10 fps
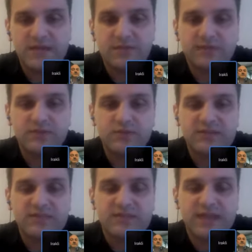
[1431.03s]
But as we
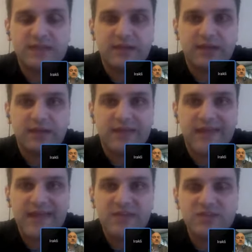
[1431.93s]
said, the
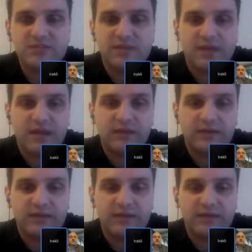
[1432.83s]
engine behind
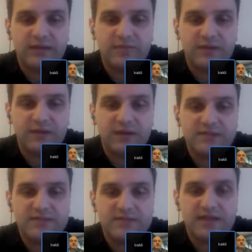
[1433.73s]
linked
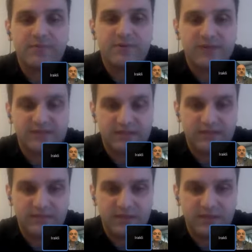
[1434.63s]
APIs is Hypermedia
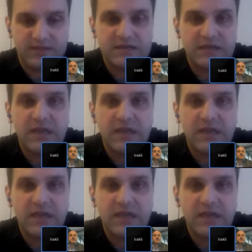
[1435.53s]
APIs.